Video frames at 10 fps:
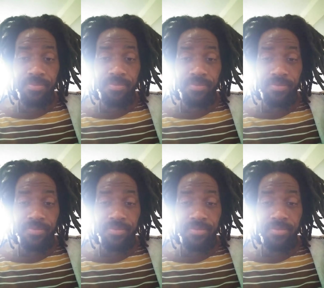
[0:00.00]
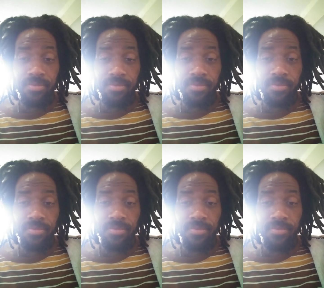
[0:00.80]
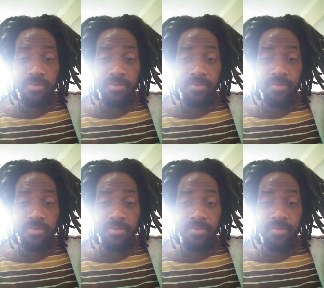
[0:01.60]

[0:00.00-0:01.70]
Nobody speaks.